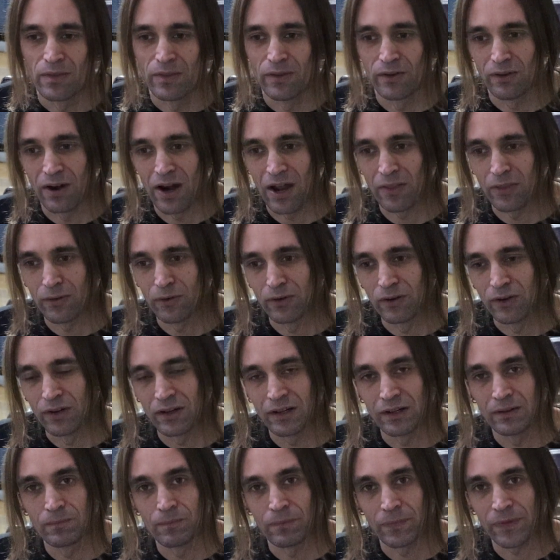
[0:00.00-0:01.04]
There are other
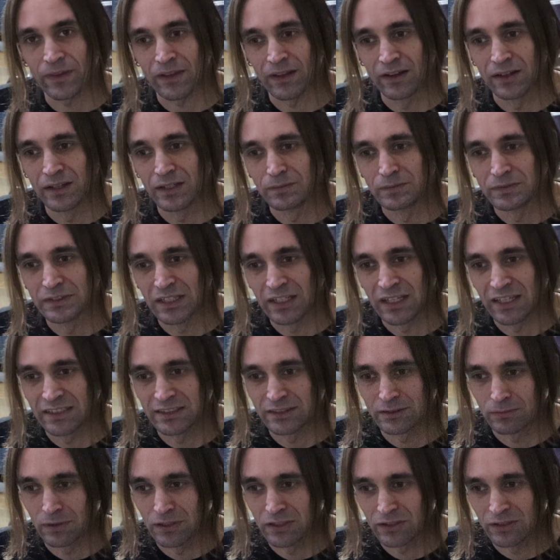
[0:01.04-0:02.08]

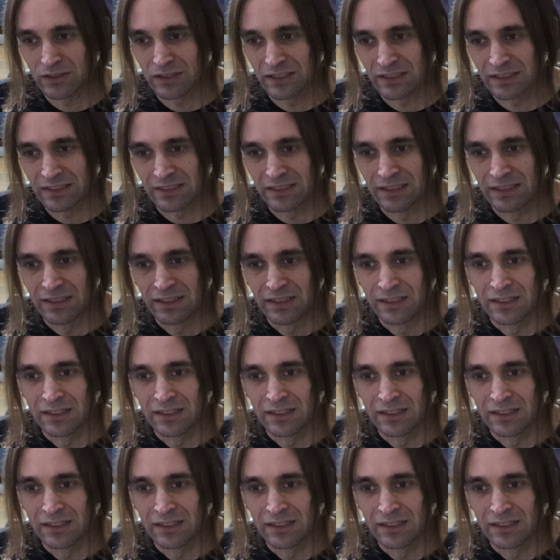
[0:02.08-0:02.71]
delays where you can,